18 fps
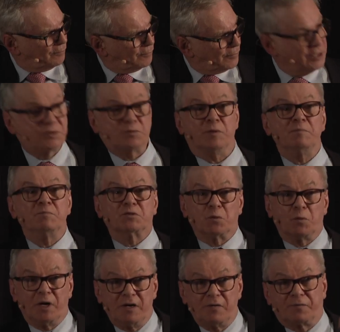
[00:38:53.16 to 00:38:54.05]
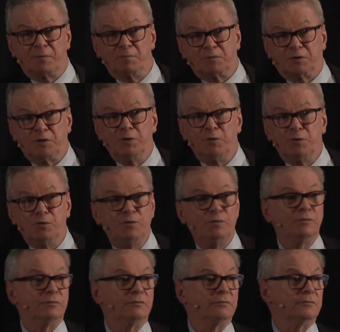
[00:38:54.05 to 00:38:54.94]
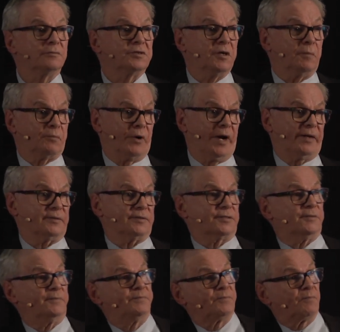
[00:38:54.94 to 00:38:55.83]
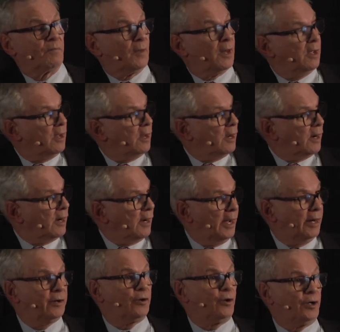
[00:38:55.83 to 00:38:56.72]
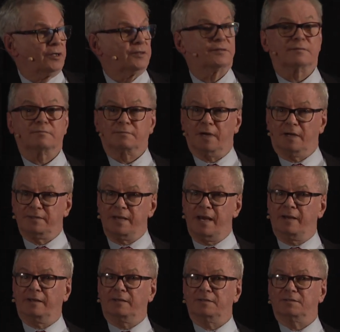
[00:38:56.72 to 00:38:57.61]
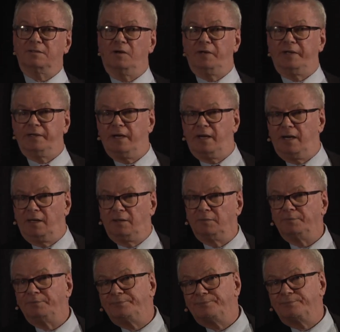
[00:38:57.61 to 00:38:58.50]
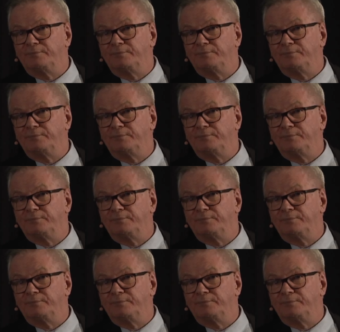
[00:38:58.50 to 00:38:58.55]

he swims away from two shipwrecks. And of course, Titanic is going down.